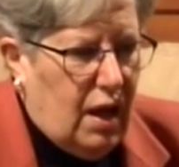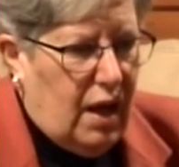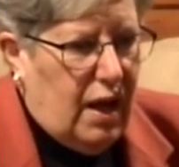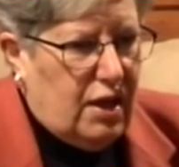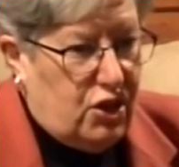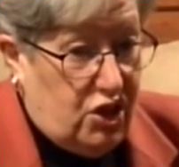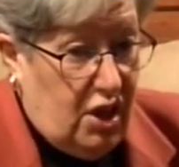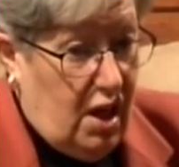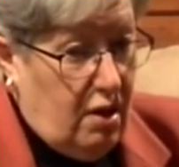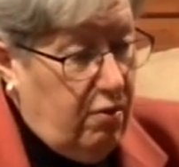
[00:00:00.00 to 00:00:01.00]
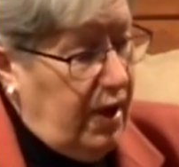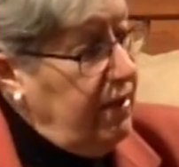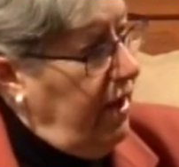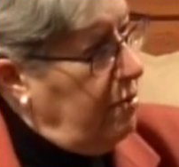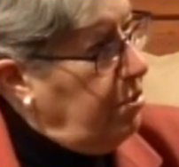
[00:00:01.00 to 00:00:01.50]
And she had read
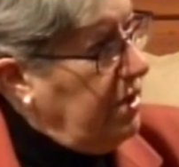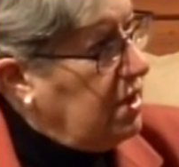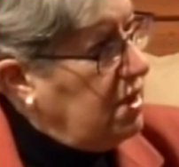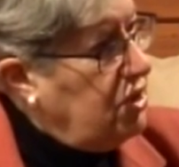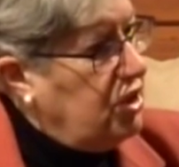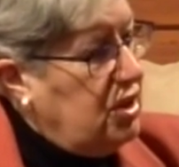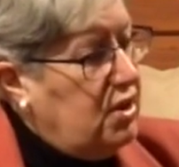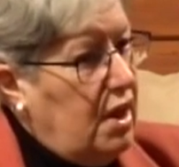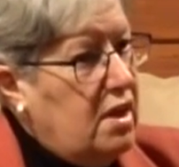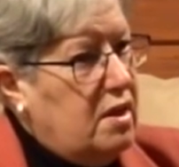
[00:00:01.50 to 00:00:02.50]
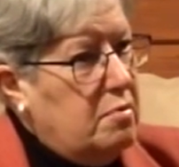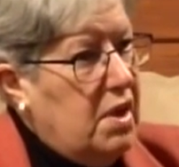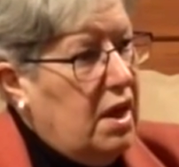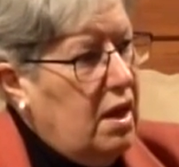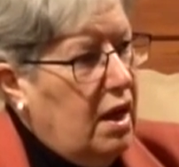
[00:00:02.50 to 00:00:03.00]
that book and she said to
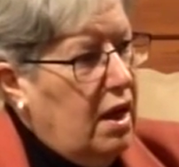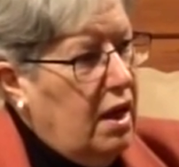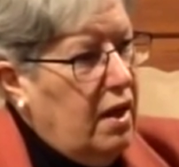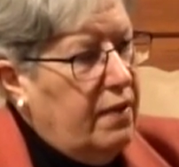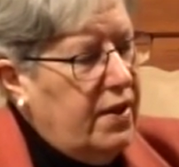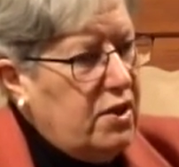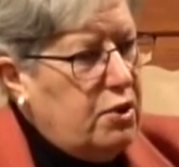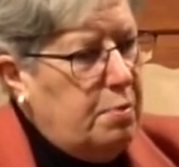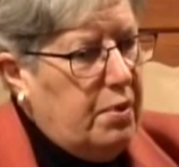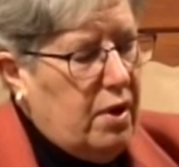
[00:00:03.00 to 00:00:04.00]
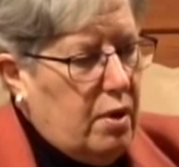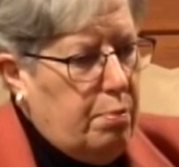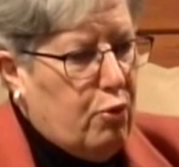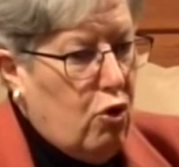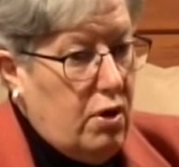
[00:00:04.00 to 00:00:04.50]
me, This book
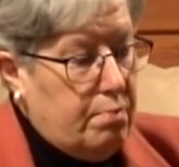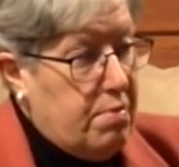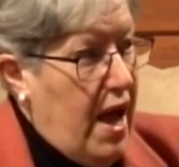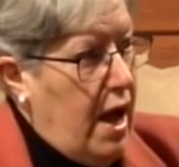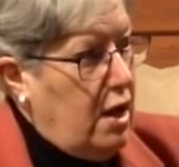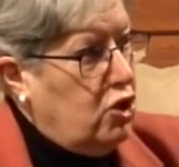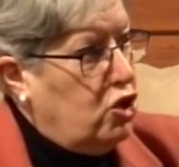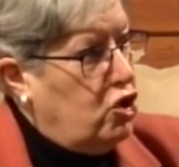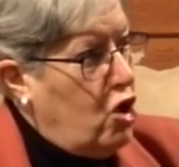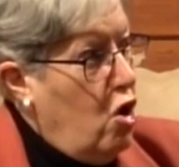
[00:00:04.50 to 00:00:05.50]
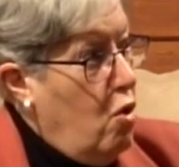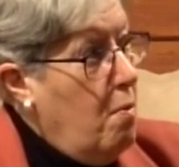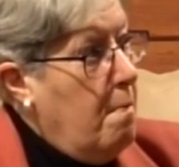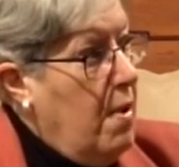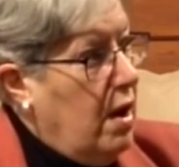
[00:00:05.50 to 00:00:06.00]
brought back so
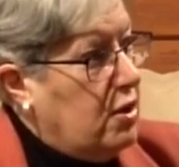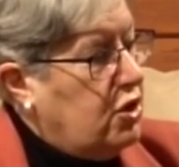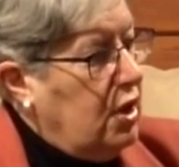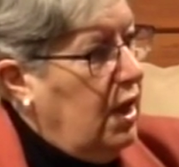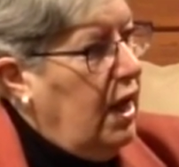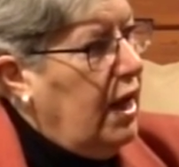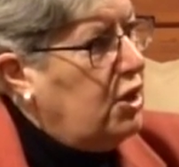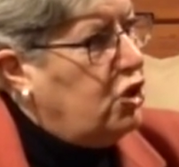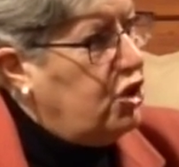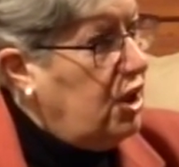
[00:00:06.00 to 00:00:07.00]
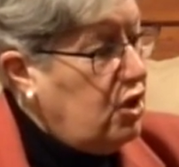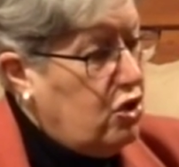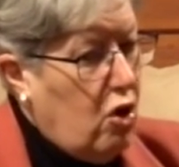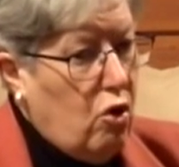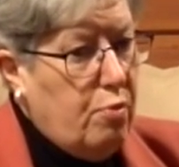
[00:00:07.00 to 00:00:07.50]
much. And she
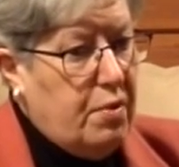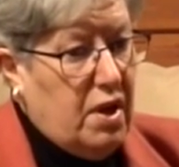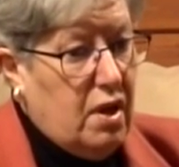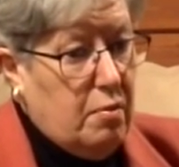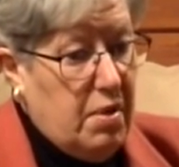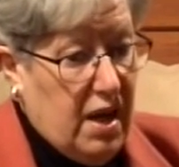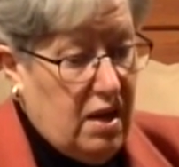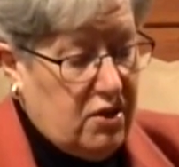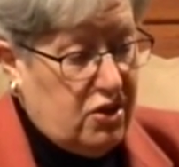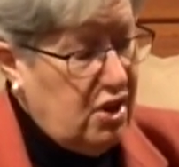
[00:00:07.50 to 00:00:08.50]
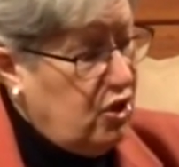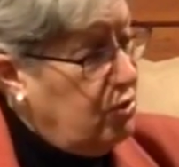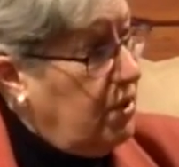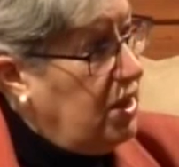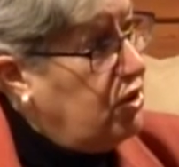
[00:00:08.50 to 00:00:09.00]
told me about a
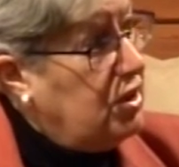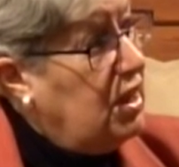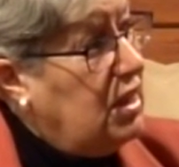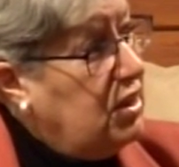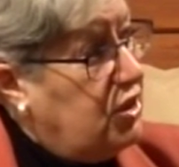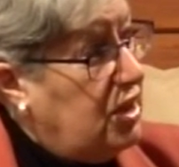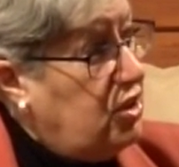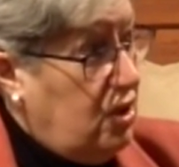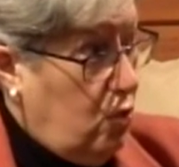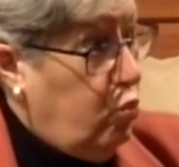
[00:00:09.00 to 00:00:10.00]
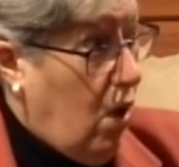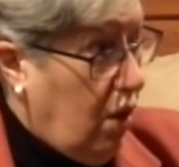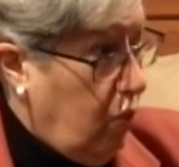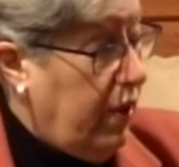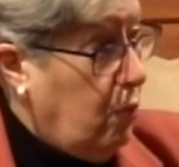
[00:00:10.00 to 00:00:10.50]
situation that existed
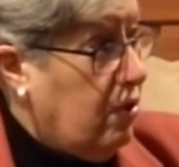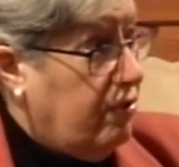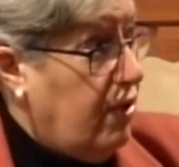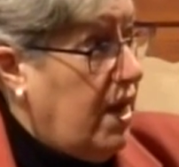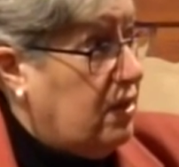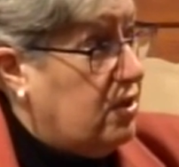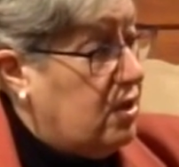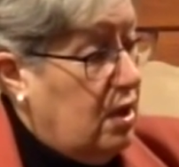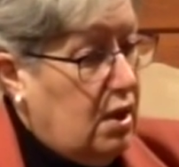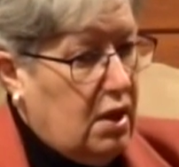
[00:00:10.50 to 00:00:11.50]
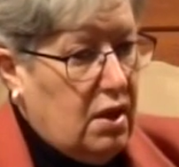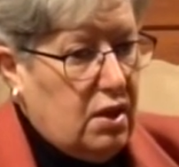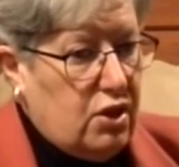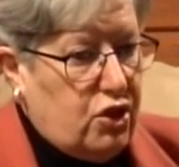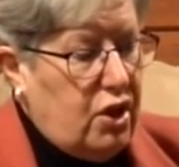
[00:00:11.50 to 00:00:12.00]
while we were friends
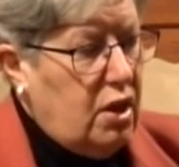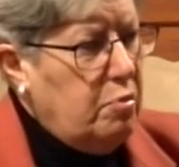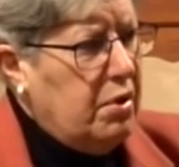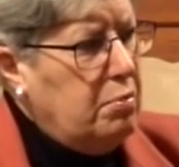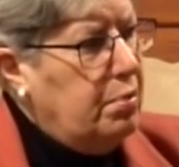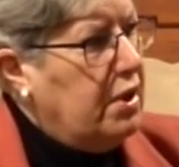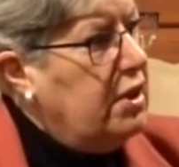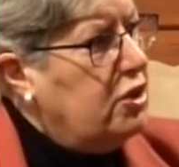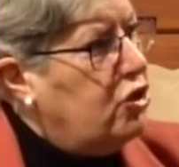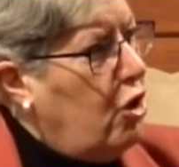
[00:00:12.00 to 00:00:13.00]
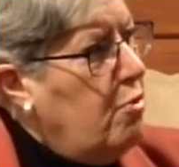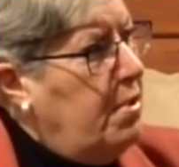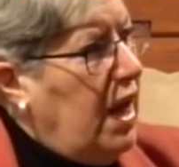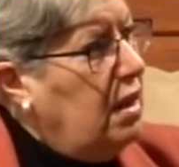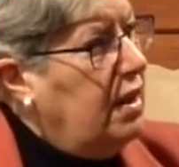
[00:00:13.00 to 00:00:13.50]
that she had been bullied so
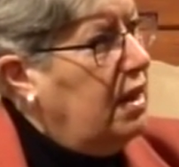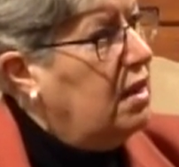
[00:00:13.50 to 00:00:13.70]
badly